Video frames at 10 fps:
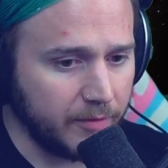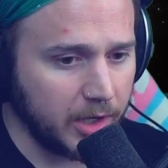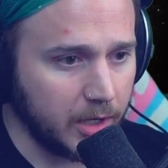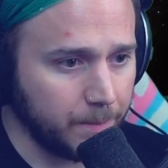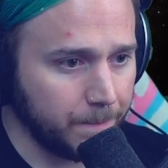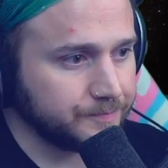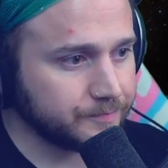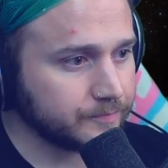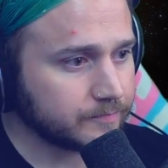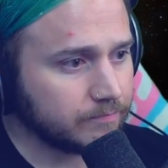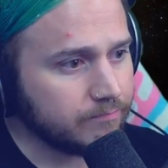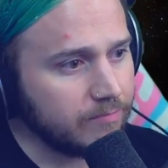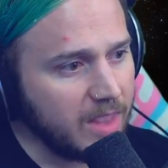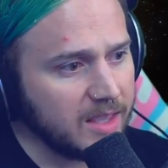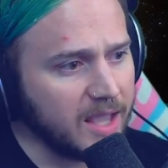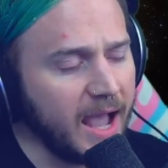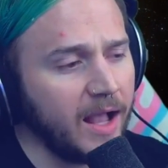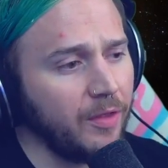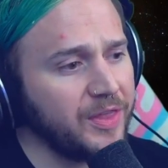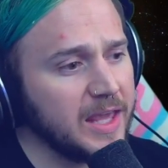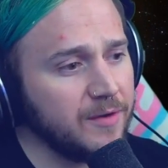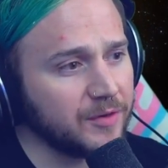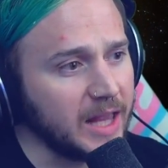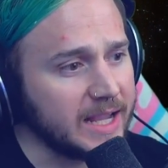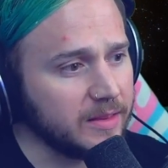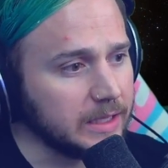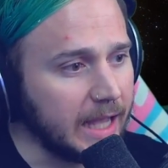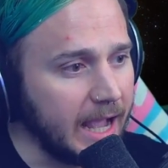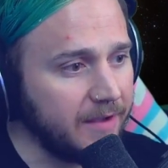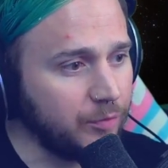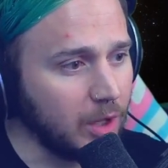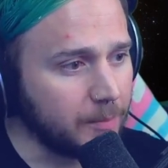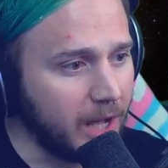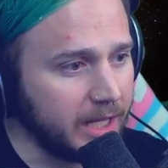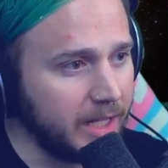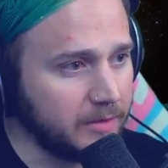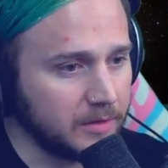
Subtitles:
here. Kyle, thank you for liking the live. Welcome on in.